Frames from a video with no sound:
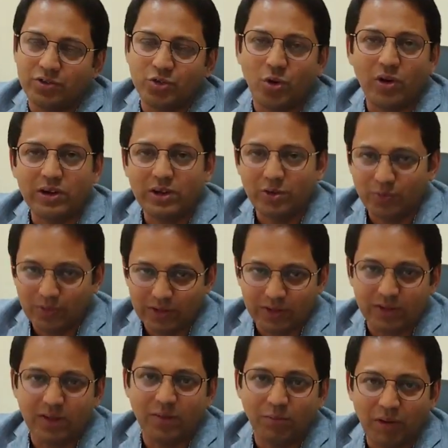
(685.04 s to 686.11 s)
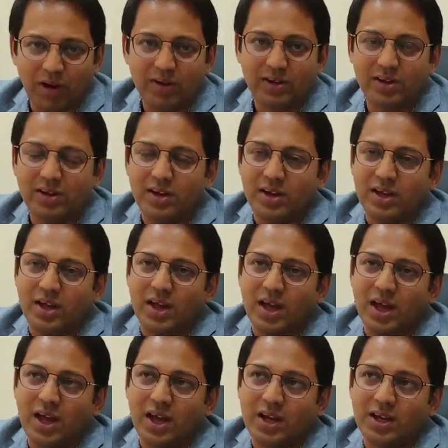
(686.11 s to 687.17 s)
jointly with Mark.
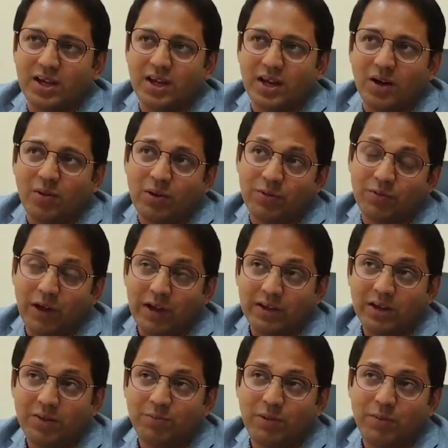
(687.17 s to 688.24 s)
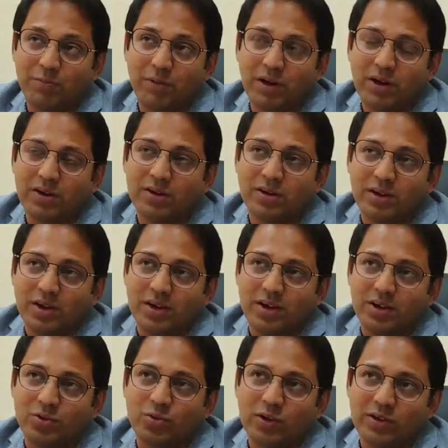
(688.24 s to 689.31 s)
And our final paper,
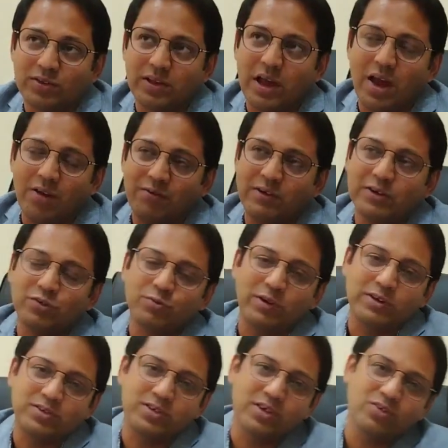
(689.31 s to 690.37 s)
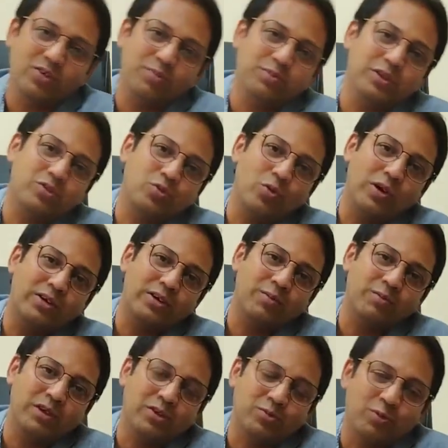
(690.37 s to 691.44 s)
it was an advanced version of this
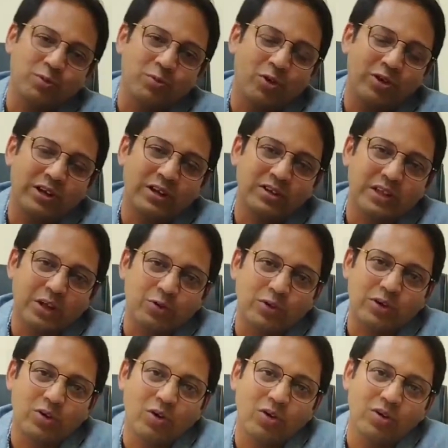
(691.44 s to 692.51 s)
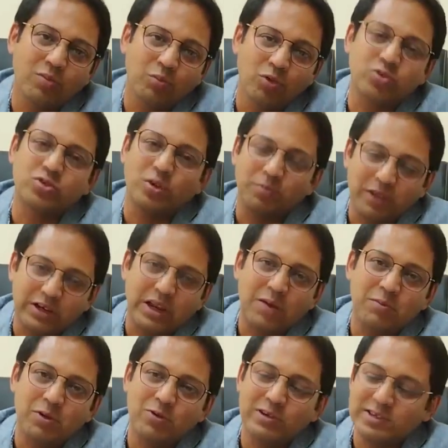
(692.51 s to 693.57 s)
quantum transfer model that we call, most of the
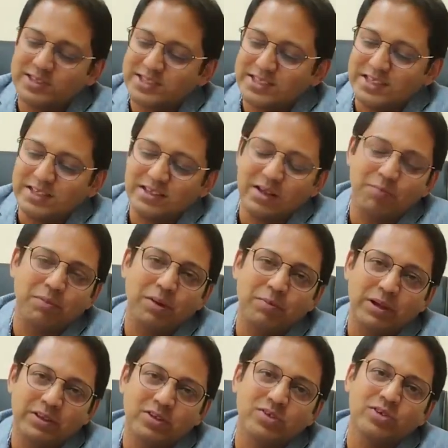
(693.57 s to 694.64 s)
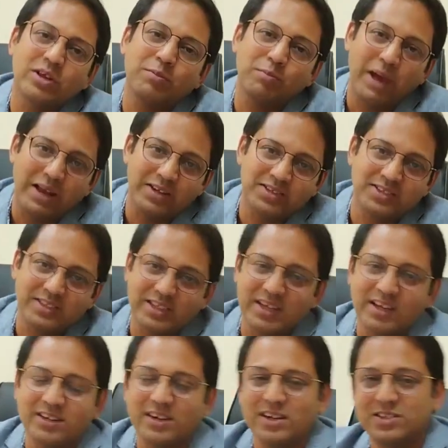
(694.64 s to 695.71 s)
time you will see in the paper, these are ballistic
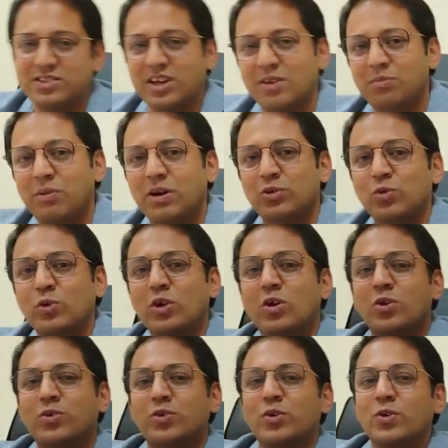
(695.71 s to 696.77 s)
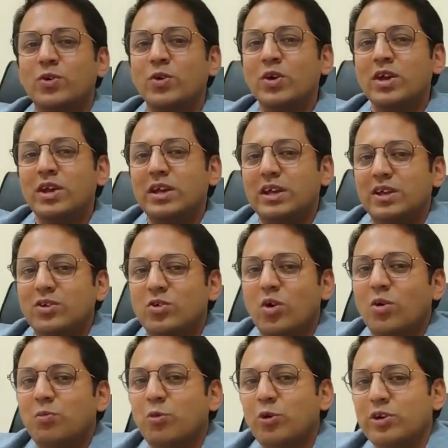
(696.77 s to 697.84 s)
in nature, but we also
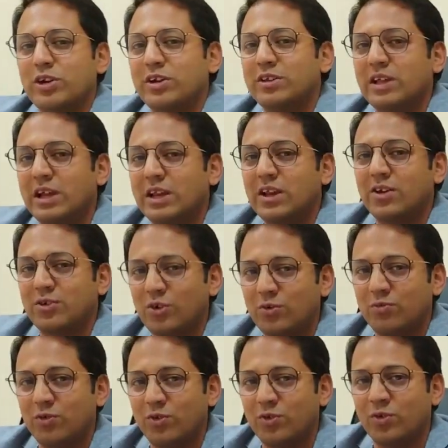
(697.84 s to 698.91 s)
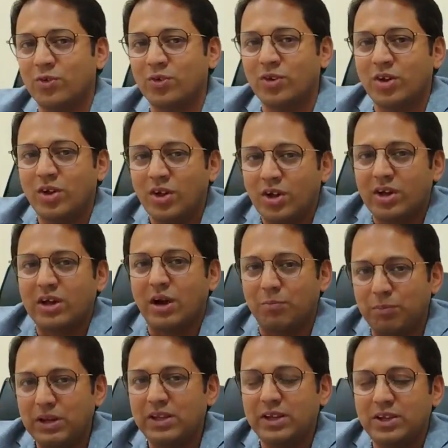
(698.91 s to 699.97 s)
incorporated the electron phonon
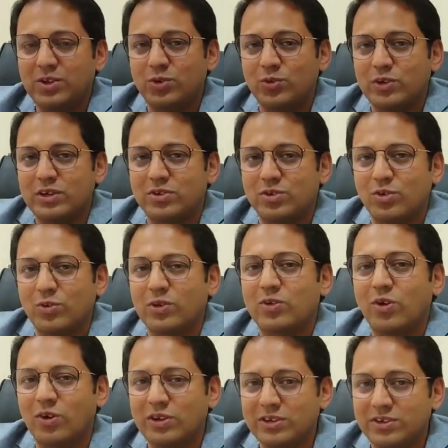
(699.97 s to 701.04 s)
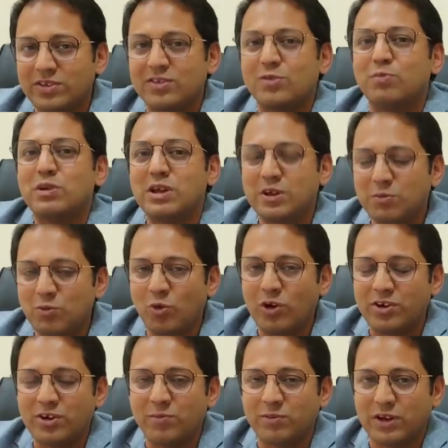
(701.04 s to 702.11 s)
coupling into it, so we call it dissipative
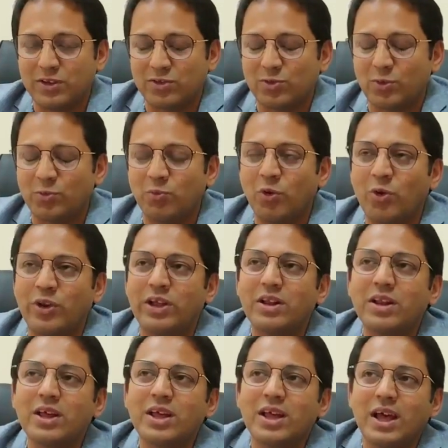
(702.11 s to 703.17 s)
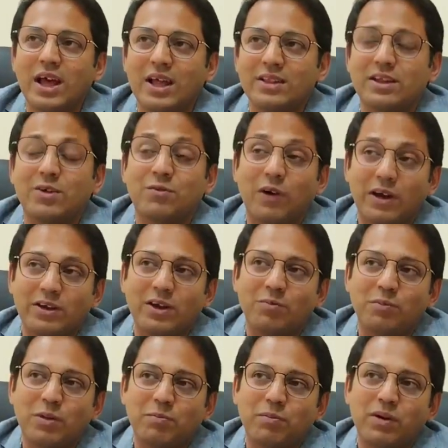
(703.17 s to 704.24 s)
quantum transfer model. And the final
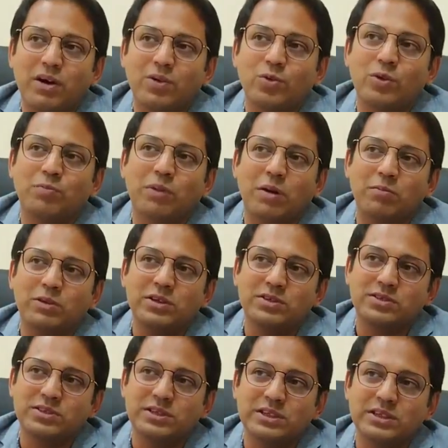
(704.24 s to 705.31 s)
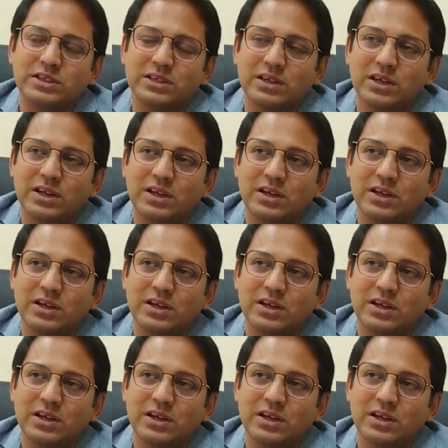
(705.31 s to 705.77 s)
paper we published in